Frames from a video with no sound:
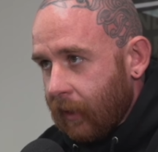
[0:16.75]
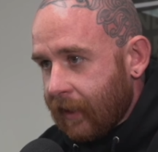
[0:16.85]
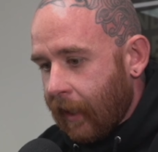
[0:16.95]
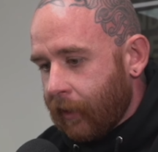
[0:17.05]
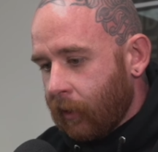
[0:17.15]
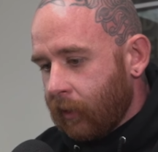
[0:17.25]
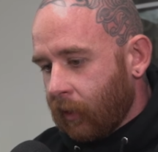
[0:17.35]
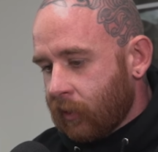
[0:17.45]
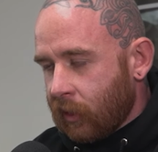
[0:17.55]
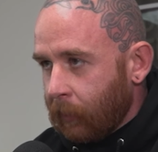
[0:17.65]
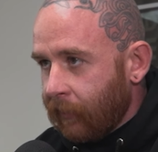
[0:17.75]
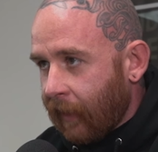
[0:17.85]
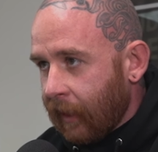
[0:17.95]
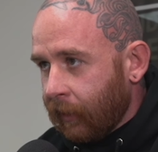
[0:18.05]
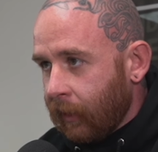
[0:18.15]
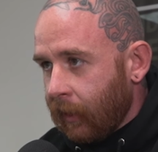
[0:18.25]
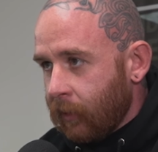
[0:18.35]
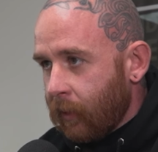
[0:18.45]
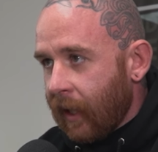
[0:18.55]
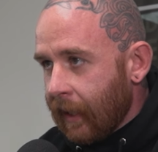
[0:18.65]
It's either you're extremely violent
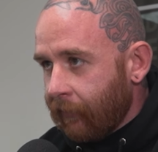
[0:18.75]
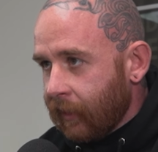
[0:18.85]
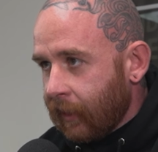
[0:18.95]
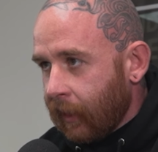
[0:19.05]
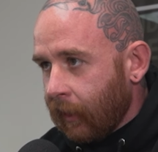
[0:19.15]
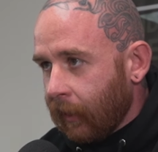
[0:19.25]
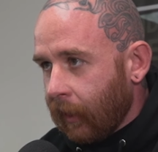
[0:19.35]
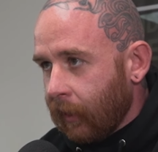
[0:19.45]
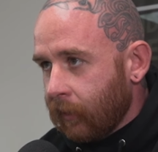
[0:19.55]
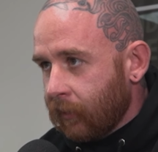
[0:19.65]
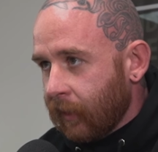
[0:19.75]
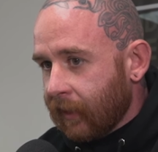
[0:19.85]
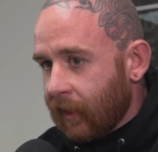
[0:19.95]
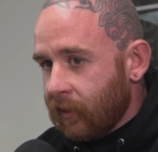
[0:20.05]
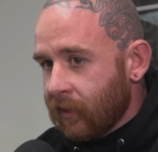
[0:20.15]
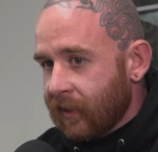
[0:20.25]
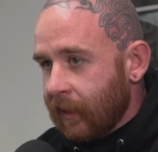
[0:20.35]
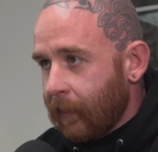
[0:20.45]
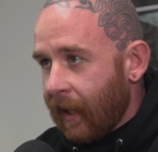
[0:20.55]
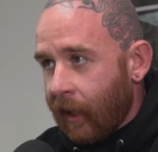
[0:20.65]
and you hate everything and you think that you just
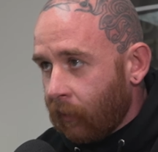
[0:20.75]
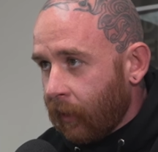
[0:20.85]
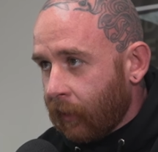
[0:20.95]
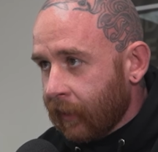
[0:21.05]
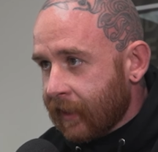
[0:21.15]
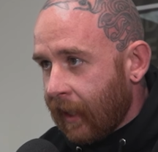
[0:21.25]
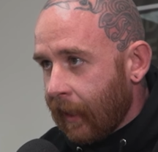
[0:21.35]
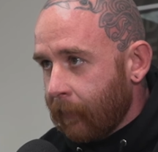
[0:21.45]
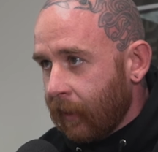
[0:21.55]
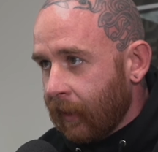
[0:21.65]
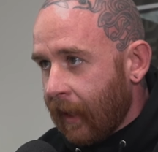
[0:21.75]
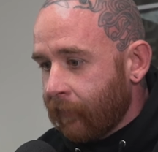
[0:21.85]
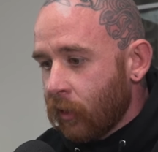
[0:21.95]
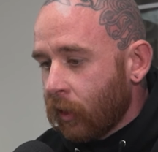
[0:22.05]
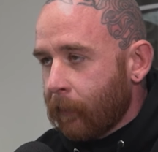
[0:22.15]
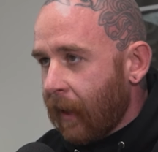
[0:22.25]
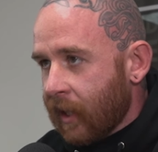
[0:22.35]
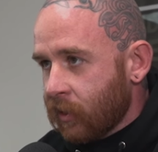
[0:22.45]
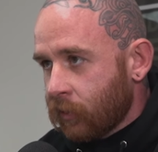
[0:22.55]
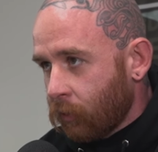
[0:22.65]
need to be angry all the time and have no
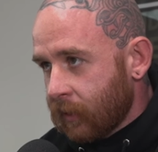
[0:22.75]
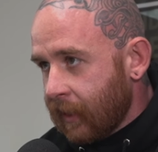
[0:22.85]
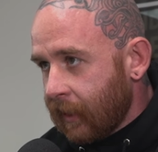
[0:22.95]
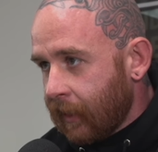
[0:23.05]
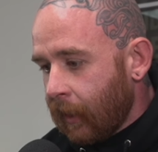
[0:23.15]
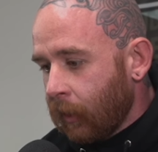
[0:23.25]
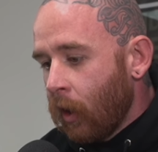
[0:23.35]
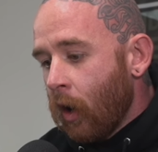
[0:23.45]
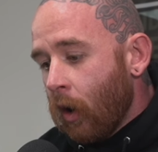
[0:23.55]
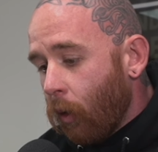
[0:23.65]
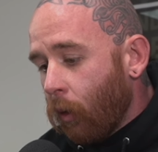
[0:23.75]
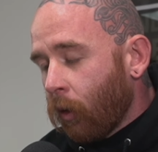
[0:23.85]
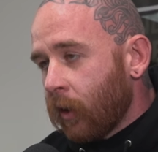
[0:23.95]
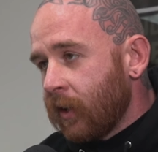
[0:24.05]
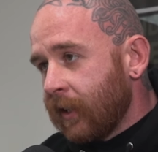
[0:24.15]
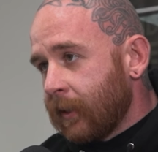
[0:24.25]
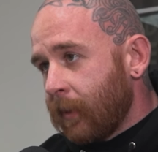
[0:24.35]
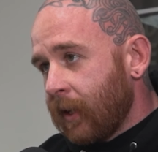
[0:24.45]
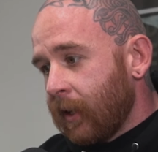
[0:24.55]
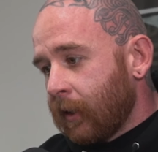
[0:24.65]
compassion towards anything, or you need to
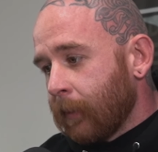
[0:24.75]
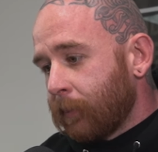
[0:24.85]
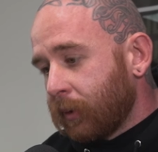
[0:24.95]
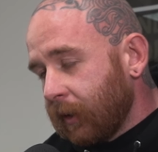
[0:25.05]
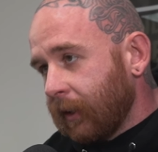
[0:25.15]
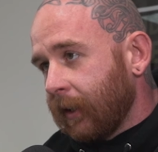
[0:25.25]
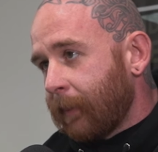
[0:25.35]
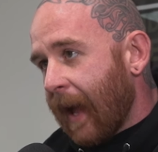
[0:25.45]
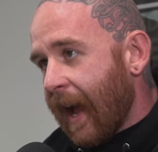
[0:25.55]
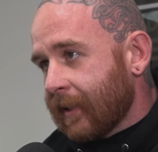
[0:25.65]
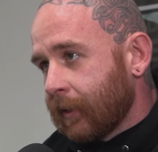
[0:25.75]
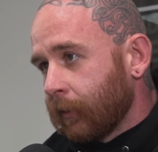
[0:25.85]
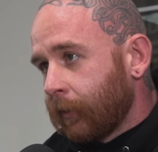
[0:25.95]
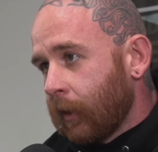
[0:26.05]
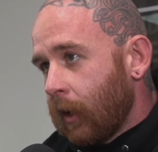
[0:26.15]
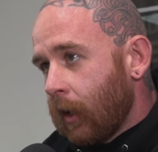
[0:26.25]
be completely passive